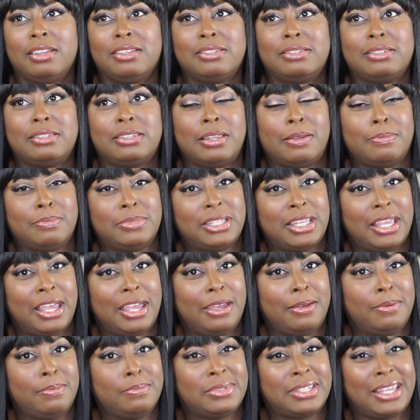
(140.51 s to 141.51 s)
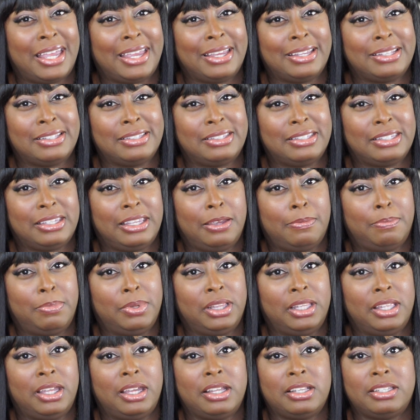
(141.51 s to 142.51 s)
Sometimes I can skip
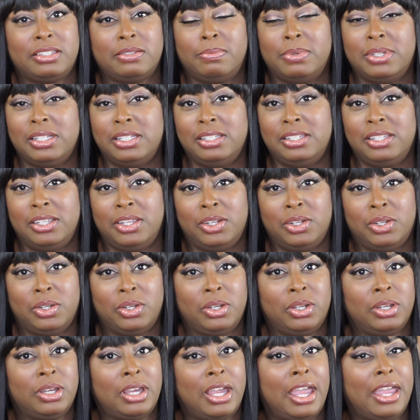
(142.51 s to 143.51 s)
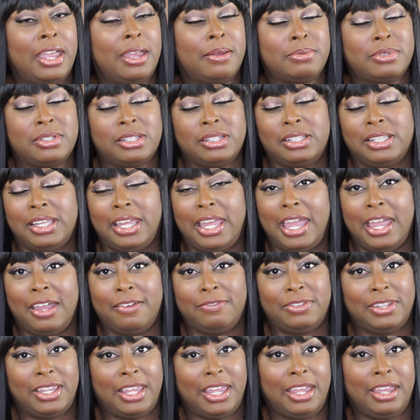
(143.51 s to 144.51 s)
a lunch, but dinner I absolutely
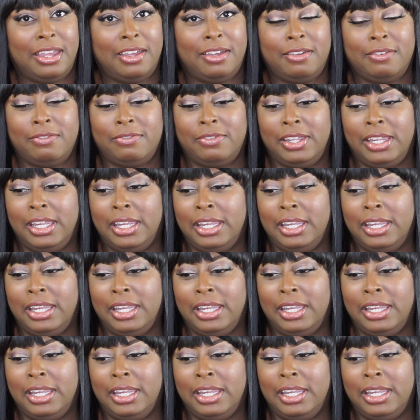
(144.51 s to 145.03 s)
have to have.